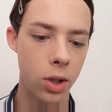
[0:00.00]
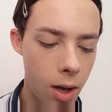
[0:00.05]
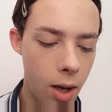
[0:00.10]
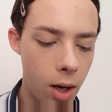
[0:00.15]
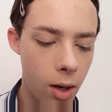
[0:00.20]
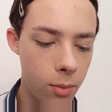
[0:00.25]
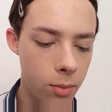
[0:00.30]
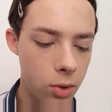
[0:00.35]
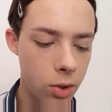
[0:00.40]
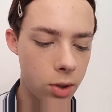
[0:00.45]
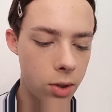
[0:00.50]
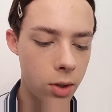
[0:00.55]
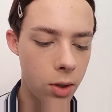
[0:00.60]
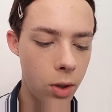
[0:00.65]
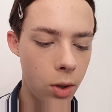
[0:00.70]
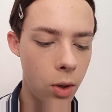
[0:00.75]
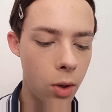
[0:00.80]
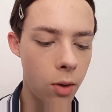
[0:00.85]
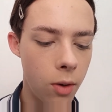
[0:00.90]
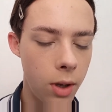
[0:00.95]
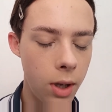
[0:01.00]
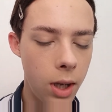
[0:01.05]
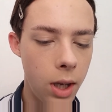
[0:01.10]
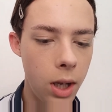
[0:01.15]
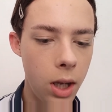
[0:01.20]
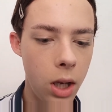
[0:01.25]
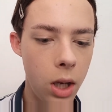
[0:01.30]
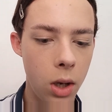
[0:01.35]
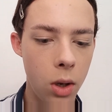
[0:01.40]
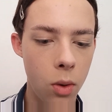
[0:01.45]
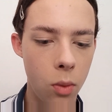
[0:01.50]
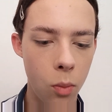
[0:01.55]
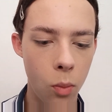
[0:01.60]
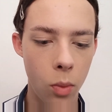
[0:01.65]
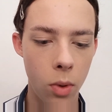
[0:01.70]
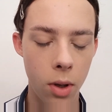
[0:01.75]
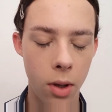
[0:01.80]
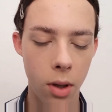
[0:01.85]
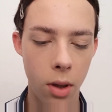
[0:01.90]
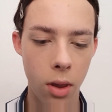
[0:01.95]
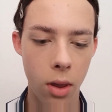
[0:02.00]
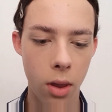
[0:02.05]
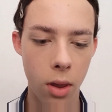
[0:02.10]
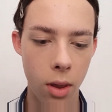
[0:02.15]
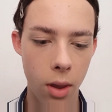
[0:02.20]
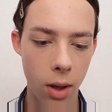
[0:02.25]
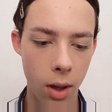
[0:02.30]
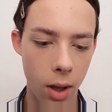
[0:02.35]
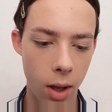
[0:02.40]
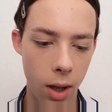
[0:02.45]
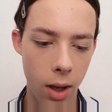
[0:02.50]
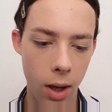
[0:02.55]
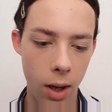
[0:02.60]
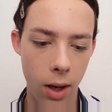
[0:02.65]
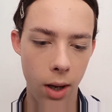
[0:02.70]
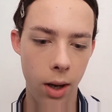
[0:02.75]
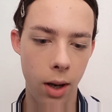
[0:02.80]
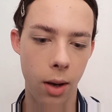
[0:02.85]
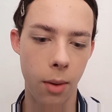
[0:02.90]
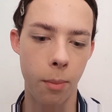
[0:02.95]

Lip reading: And I'm just going to go in with a